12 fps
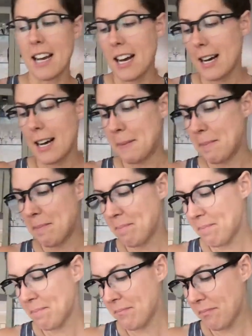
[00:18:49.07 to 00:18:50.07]
um,
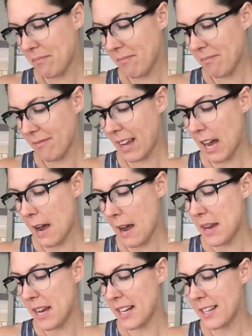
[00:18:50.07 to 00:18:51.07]
I
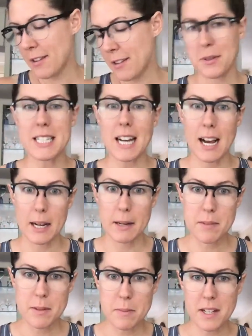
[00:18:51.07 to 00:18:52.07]
made it three
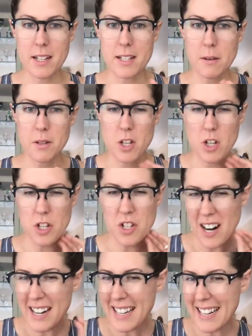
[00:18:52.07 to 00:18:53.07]
times because I was just
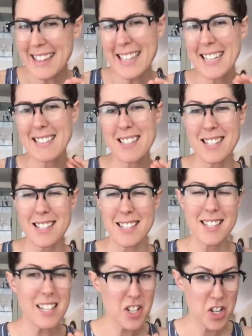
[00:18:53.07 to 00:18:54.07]
trying to get the
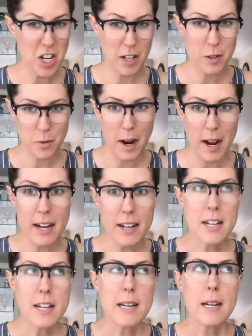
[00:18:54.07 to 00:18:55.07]
consistency just right.
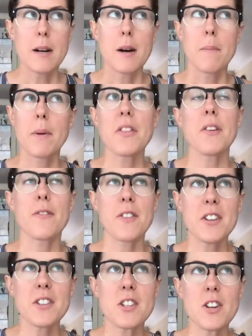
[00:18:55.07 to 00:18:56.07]
But the
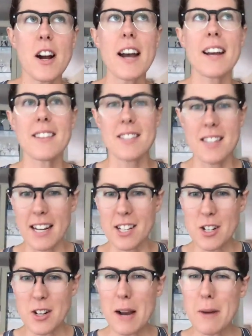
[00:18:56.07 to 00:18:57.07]
first try and the second
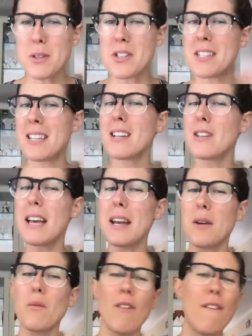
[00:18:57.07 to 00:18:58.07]
try were still
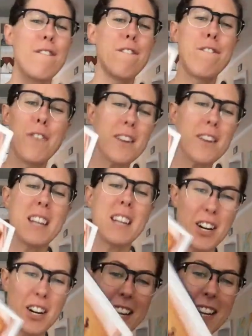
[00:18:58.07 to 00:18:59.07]
like very
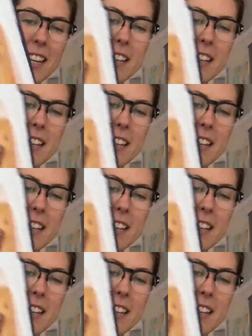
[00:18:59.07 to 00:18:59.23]
good.